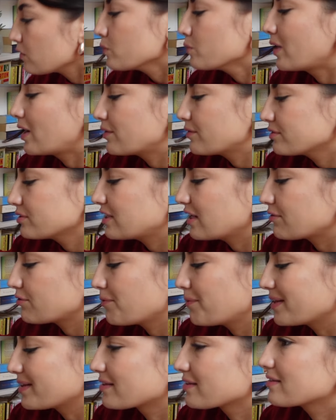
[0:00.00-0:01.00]
Well, Dead
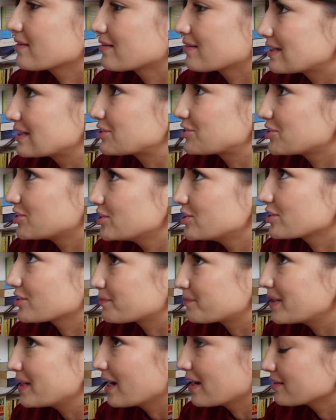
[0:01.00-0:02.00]
Romantics has literally
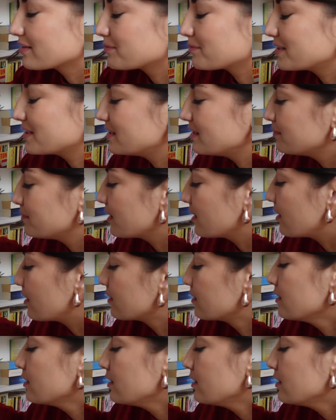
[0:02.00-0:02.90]
just been added to my TBR,